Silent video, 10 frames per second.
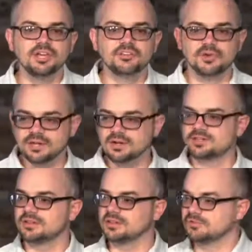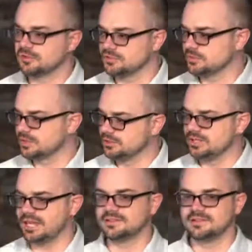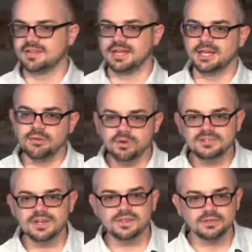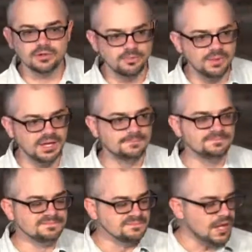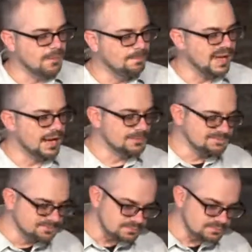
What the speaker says: so here's the verses we're going to look at today, and I want to tell you a little bit about